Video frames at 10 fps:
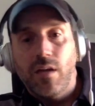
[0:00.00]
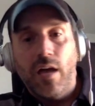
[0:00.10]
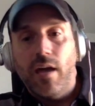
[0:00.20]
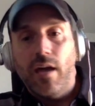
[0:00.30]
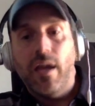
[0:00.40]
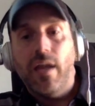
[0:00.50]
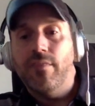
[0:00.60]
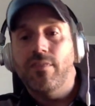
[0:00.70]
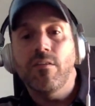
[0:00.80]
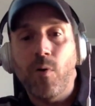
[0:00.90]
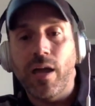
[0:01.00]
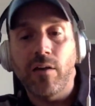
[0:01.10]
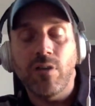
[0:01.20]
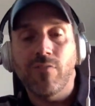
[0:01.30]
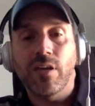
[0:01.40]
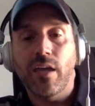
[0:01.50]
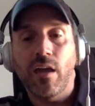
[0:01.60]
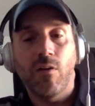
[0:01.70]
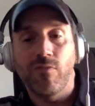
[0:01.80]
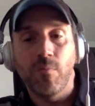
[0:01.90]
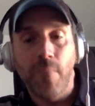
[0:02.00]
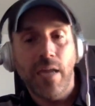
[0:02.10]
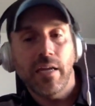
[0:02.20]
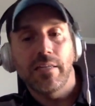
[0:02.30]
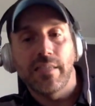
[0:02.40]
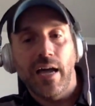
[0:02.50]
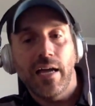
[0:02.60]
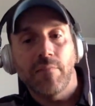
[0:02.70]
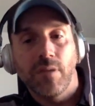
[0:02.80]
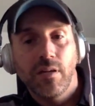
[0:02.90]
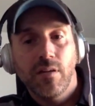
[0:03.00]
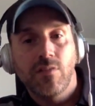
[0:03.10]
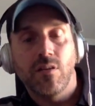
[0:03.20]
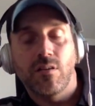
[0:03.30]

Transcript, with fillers: at this point, I don't even care if you make a dime.